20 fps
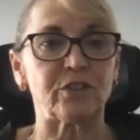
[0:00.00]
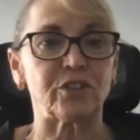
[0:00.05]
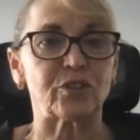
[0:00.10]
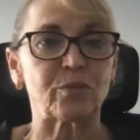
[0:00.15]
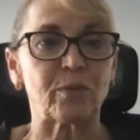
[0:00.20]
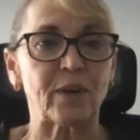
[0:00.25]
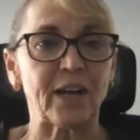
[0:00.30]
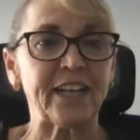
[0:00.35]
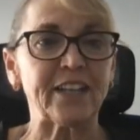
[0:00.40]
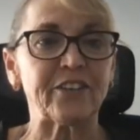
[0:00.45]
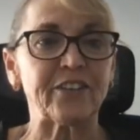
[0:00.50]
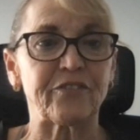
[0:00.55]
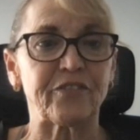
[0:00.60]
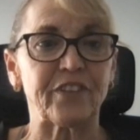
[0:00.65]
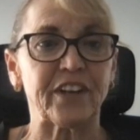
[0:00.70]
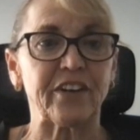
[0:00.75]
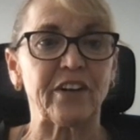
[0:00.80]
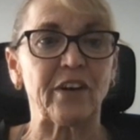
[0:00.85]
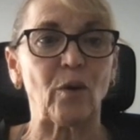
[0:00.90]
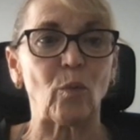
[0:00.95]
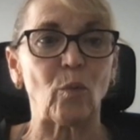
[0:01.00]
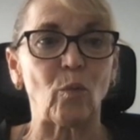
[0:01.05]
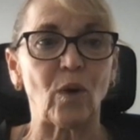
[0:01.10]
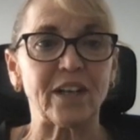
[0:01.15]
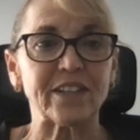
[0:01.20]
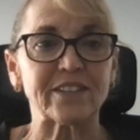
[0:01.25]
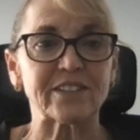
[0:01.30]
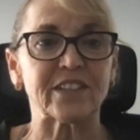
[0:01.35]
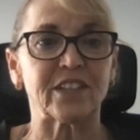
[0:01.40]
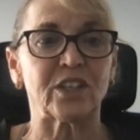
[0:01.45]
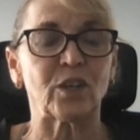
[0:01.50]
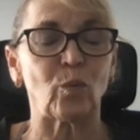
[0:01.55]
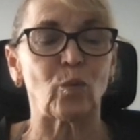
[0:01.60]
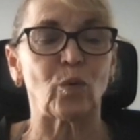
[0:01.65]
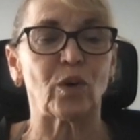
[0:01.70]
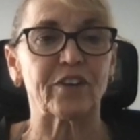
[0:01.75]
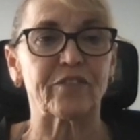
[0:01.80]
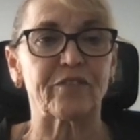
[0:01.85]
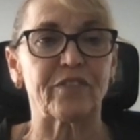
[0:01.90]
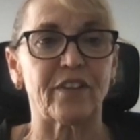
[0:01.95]
and trying to figure out what's going to
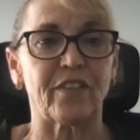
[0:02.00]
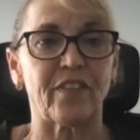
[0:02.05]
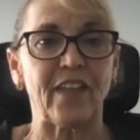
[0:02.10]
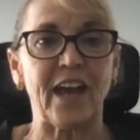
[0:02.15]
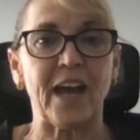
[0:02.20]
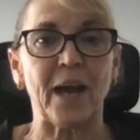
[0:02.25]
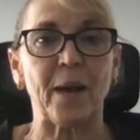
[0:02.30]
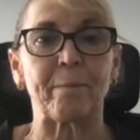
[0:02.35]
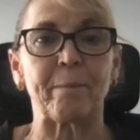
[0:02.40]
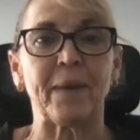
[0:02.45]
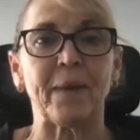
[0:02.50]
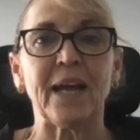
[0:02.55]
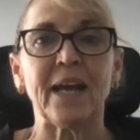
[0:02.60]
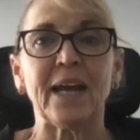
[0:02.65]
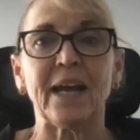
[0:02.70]
work for them